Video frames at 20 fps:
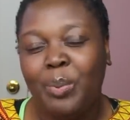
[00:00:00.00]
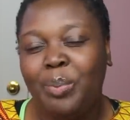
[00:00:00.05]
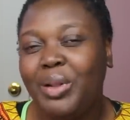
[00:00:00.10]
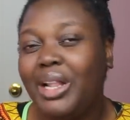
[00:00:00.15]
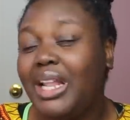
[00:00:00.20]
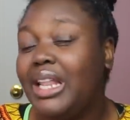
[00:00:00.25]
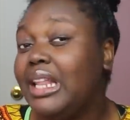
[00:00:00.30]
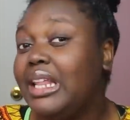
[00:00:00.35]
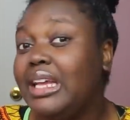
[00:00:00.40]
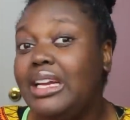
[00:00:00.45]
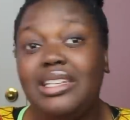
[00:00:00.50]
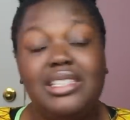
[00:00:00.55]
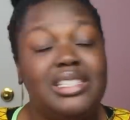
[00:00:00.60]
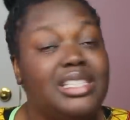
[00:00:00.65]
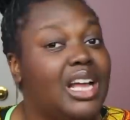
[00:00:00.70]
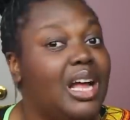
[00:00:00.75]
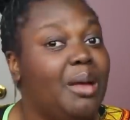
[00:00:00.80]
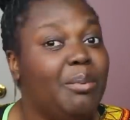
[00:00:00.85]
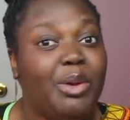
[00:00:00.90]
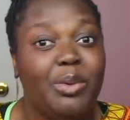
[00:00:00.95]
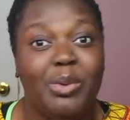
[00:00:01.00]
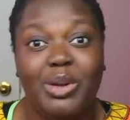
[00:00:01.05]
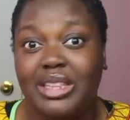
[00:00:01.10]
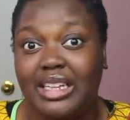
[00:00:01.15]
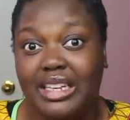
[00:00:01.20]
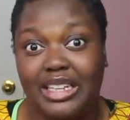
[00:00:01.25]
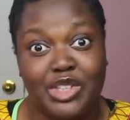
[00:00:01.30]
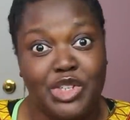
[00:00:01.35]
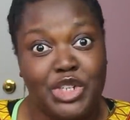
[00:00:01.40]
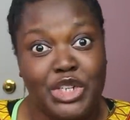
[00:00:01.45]
please tell me what
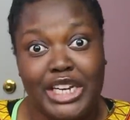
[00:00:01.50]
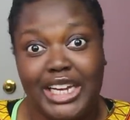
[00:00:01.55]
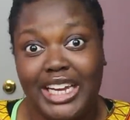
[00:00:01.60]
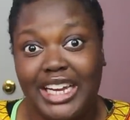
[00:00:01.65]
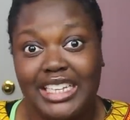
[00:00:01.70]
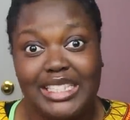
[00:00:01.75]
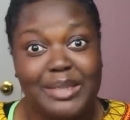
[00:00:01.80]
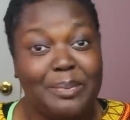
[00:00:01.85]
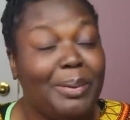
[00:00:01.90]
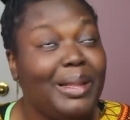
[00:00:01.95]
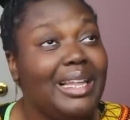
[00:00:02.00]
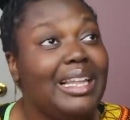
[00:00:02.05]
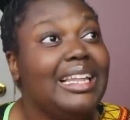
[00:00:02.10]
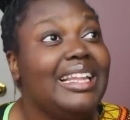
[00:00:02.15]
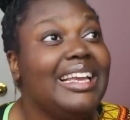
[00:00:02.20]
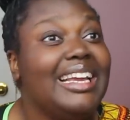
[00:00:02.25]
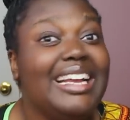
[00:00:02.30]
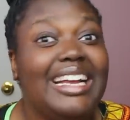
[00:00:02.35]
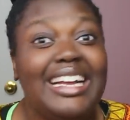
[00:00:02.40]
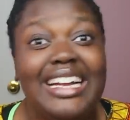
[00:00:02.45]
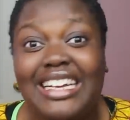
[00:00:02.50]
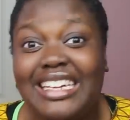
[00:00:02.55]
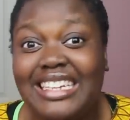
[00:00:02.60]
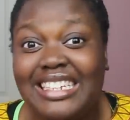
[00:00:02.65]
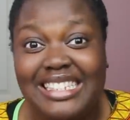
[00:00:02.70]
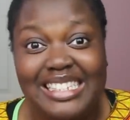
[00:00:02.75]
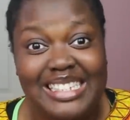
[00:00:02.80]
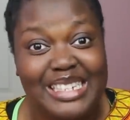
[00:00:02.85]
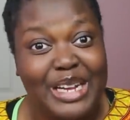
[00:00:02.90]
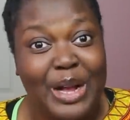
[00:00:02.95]
the intrigue is.
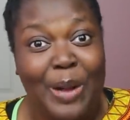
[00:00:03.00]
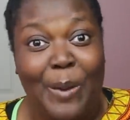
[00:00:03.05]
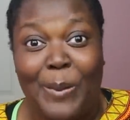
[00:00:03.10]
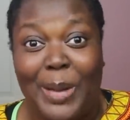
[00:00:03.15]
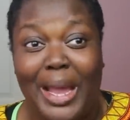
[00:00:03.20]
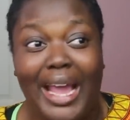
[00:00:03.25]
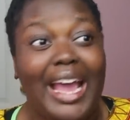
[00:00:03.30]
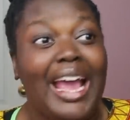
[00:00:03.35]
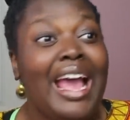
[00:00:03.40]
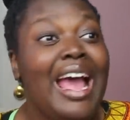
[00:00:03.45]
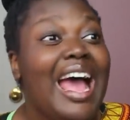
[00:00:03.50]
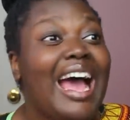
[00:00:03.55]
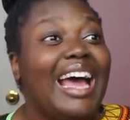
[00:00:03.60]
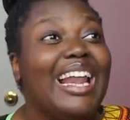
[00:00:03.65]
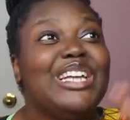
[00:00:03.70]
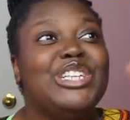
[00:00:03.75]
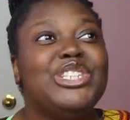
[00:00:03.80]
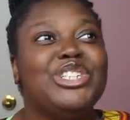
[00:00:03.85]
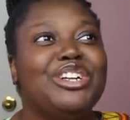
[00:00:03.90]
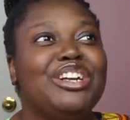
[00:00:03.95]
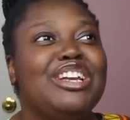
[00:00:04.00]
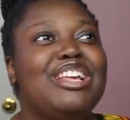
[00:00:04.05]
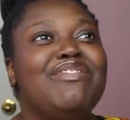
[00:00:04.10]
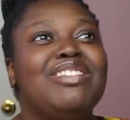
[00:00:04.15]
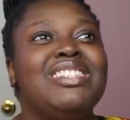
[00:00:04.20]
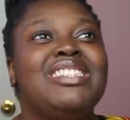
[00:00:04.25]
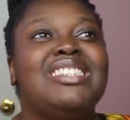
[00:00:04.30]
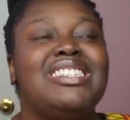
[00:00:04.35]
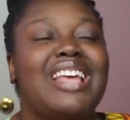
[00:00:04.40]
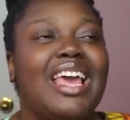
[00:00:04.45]
Please tell me. And I shouldn't
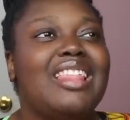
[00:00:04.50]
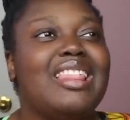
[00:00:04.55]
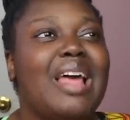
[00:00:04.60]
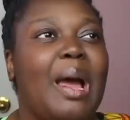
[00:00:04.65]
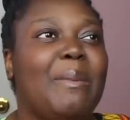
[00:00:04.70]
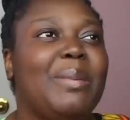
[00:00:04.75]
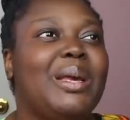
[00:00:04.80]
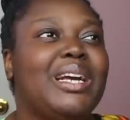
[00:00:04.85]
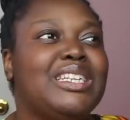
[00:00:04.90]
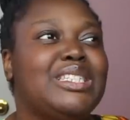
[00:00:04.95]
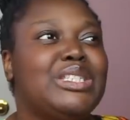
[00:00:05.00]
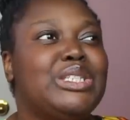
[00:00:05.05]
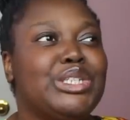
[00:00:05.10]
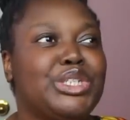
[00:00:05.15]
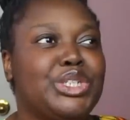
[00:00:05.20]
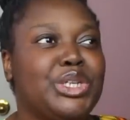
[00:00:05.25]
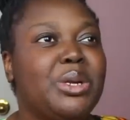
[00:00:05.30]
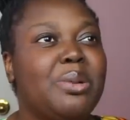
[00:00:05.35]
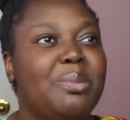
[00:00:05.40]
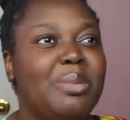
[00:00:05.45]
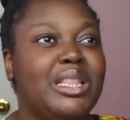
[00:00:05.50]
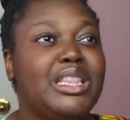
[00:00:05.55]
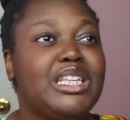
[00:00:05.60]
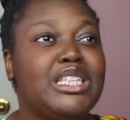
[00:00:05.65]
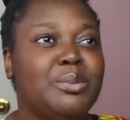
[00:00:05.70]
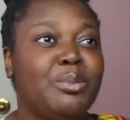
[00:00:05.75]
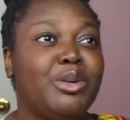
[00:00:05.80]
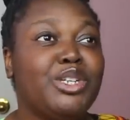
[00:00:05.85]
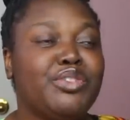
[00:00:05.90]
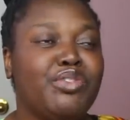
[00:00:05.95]
even say that, because there shouldn't be
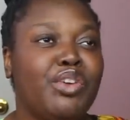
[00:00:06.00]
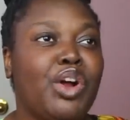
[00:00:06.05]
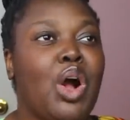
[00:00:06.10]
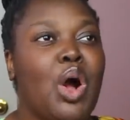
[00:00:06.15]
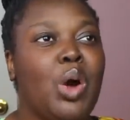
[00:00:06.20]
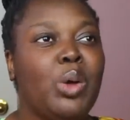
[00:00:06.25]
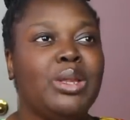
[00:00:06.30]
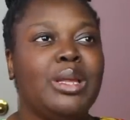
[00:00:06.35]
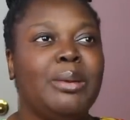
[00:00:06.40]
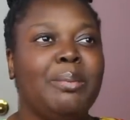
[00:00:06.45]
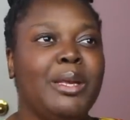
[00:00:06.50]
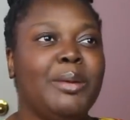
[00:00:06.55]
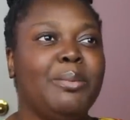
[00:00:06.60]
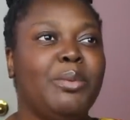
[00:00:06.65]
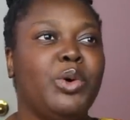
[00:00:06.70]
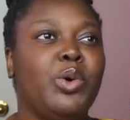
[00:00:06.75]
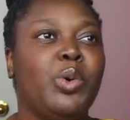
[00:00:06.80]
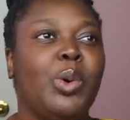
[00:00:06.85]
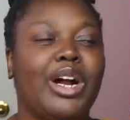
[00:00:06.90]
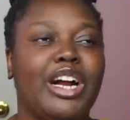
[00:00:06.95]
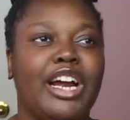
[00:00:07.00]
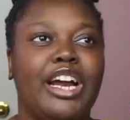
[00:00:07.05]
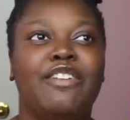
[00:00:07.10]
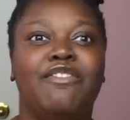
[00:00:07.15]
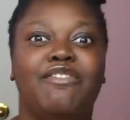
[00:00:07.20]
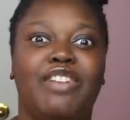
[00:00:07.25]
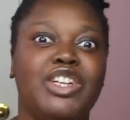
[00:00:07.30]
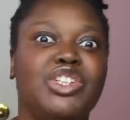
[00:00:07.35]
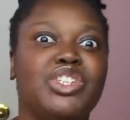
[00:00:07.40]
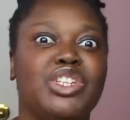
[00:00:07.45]
this push for only people who are
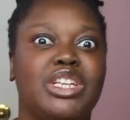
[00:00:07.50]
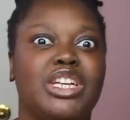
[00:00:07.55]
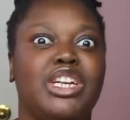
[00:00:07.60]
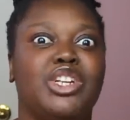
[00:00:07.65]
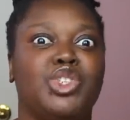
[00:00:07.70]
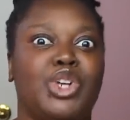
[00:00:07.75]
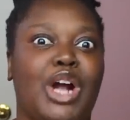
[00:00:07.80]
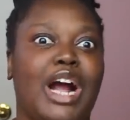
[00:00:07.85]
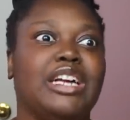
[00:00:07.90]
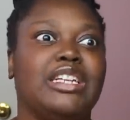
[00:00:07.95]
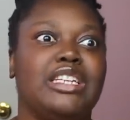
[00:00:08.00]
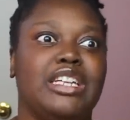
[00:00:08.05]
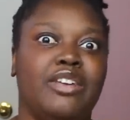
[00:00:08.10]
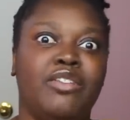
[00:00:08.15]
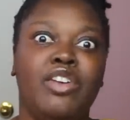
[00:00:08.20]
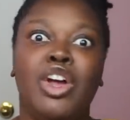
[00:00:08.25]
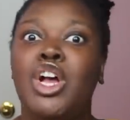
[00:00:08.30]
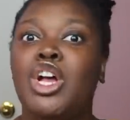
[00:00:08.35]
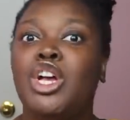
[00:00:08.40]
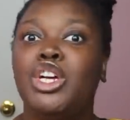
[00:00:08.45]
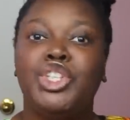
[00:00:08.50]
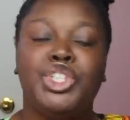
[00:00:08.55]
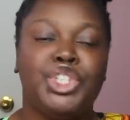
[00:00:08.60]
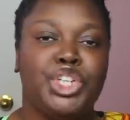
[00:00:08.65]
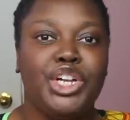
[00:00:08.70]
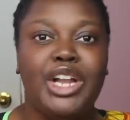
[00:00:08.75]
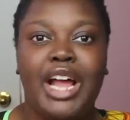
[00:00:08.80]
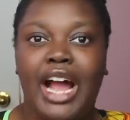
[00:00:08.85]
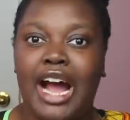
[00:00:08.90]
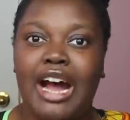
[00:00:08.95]
conventionally attractive
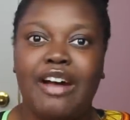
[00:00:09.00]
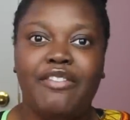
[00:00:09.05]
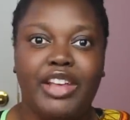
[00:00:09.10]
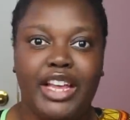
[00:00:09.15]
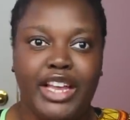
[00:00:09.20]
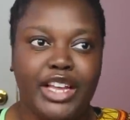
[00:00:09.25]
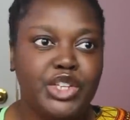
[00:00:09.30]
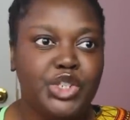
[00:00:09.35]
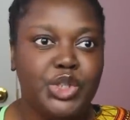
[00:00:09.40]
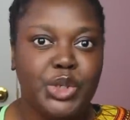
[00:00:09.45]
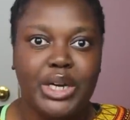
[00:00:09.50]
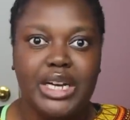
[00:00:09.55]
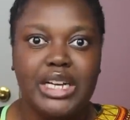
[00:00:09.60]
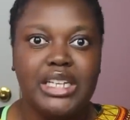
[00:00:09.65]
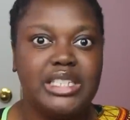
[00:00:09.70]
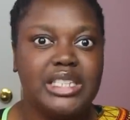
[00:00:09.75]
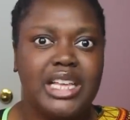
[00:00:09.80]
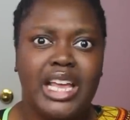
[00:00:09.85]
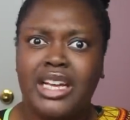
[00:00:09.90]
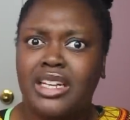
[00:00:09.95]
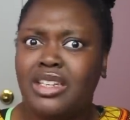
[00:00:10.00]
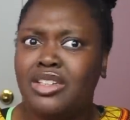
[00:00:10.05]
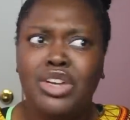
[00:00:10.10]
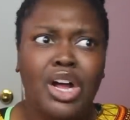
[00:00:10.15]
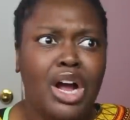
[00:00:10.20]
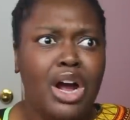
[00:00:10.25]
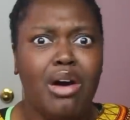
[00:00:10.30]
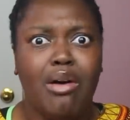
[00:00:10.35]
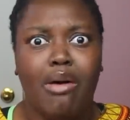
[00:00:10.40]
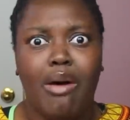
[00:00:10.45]
should have interest. Like,
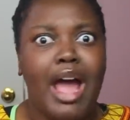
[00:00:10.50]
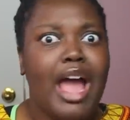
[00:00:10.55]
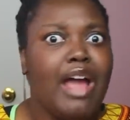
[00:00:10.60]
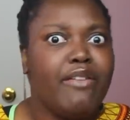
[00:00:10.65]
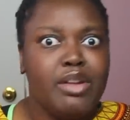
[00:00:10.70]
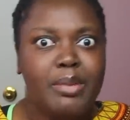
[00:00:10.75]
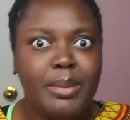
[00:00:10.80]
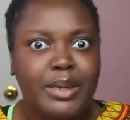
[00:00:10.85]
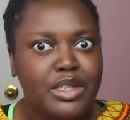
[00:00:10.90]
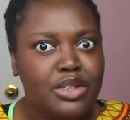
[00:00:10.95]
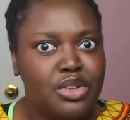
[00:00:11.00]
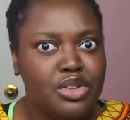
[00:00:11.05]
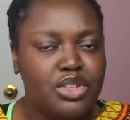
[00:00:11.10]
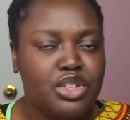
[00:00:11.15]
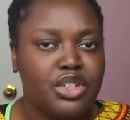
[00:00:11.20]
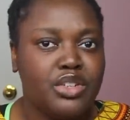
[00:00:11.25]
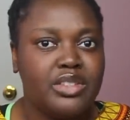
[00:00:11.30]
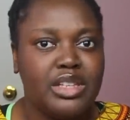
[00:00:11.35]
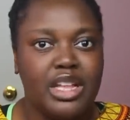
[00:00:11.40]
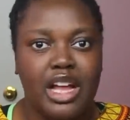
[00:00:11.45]
no, everybody deserves